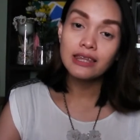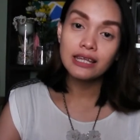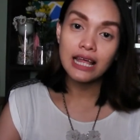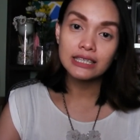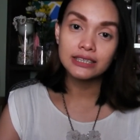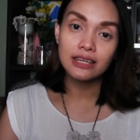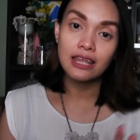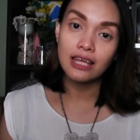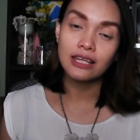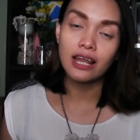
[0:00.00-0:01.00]
And the last
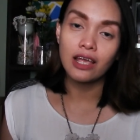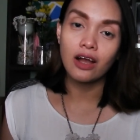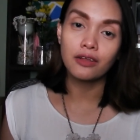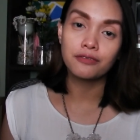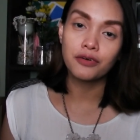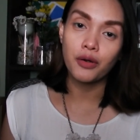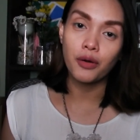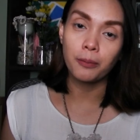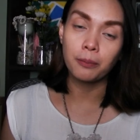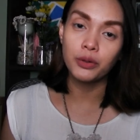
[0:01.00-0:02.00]
thing that I got
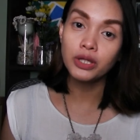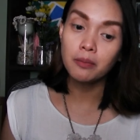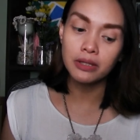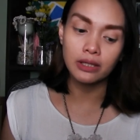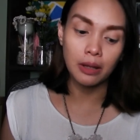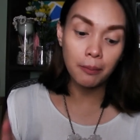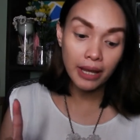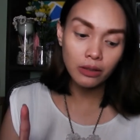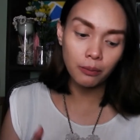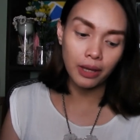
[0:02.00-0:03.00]
from Beauty Manila,
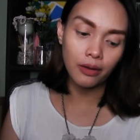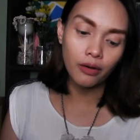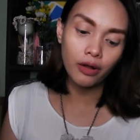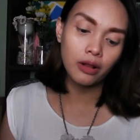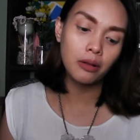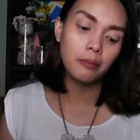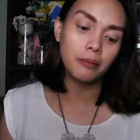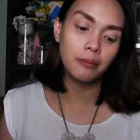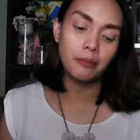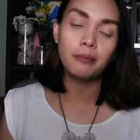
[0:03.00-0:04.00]
by the way, all
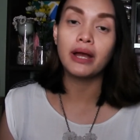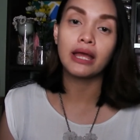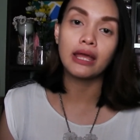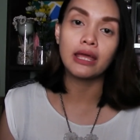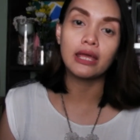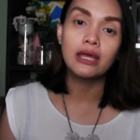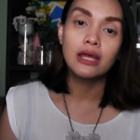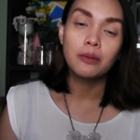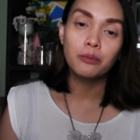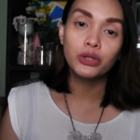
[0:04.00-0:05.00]
my
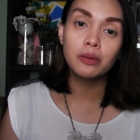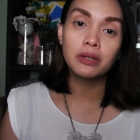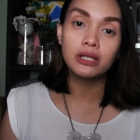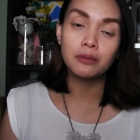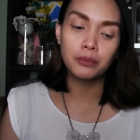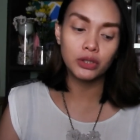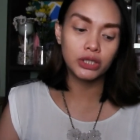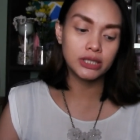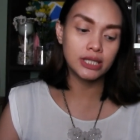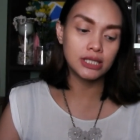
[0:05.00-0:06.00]
Beauty Manila
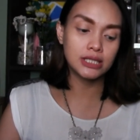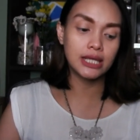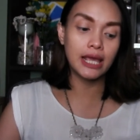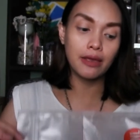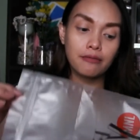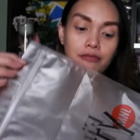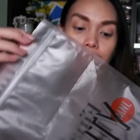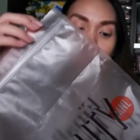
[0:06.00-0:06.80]
purchases came